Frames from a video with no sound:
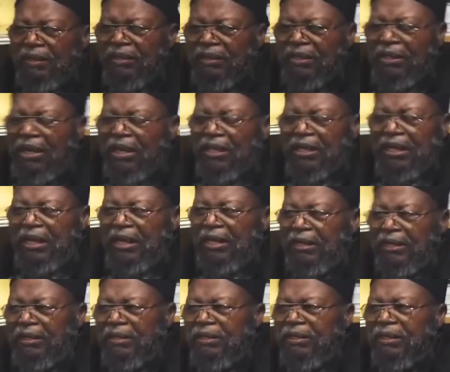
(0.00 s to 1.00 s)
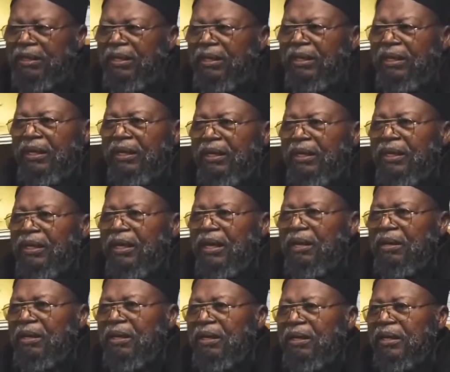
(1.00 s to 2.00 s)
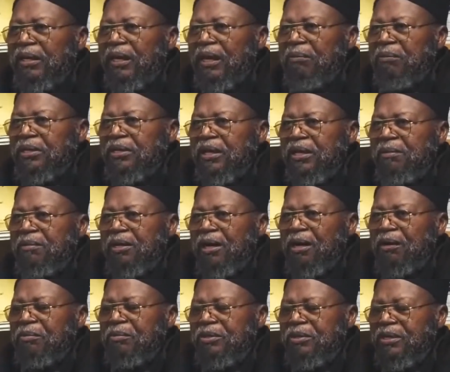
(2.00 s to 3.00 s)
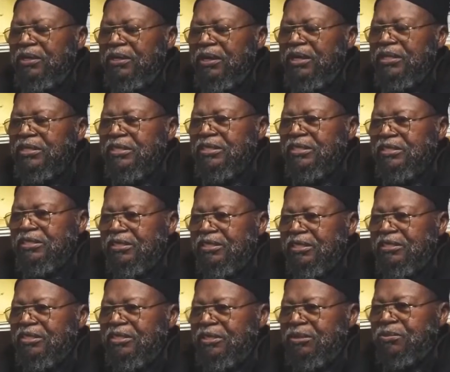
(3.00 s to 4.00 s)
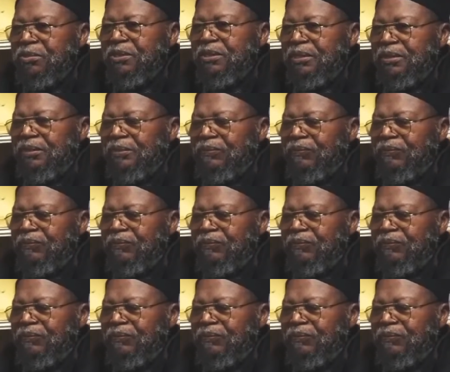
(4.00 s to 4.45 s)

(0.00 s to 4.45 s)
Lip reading: Yeah, I got it. And I became an Ahmadi in 1961.